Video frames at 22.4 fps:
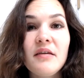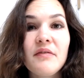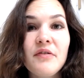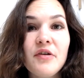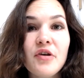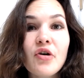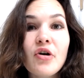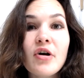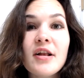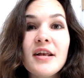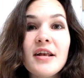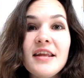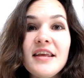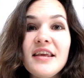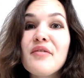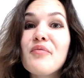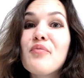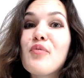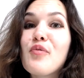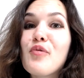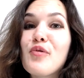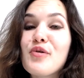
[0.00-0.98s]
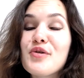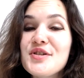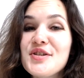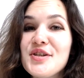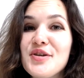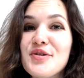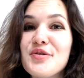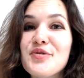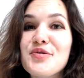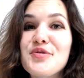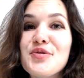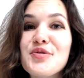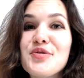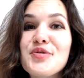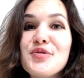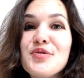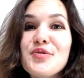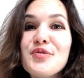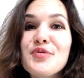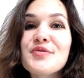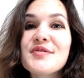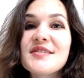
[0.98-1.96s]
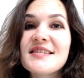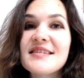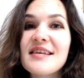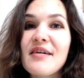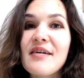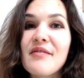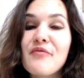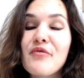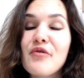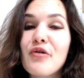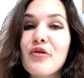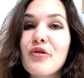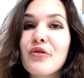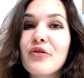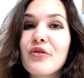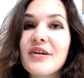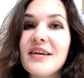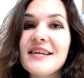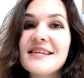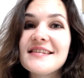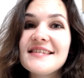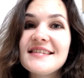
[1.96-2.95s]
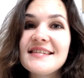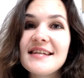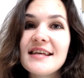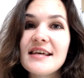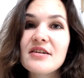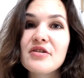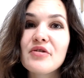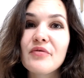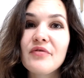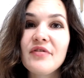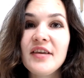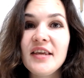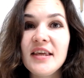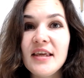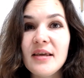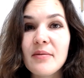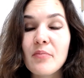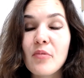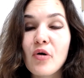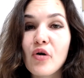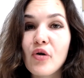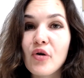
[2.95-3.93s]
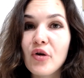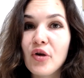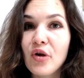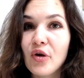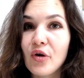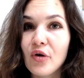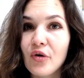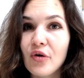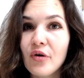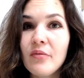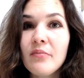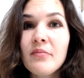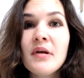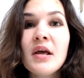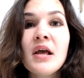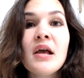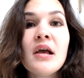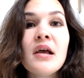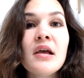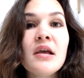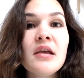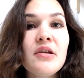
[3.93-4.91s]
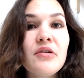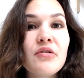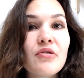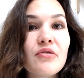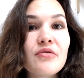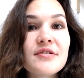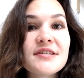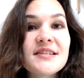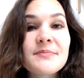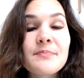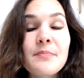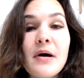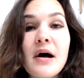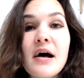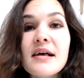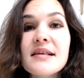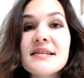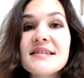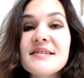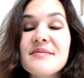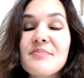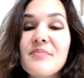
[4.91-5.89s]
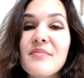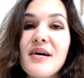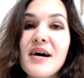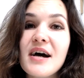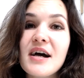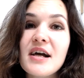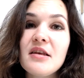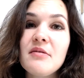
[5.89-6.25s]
your colleague wants you to do some work instead of him or her, your response might